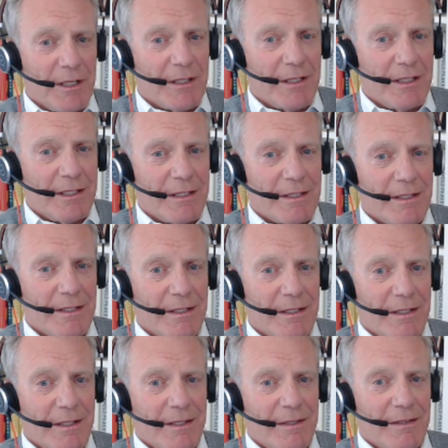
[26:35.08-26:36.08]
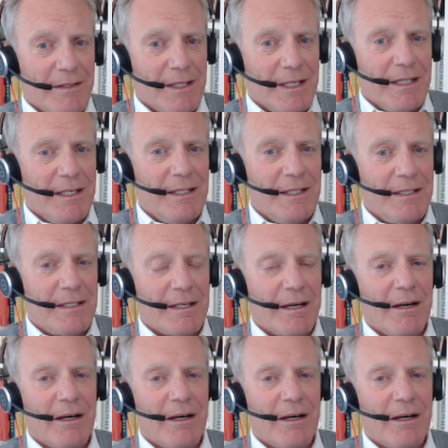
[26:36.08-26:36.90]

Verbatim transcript: markets. Mm-hmm. These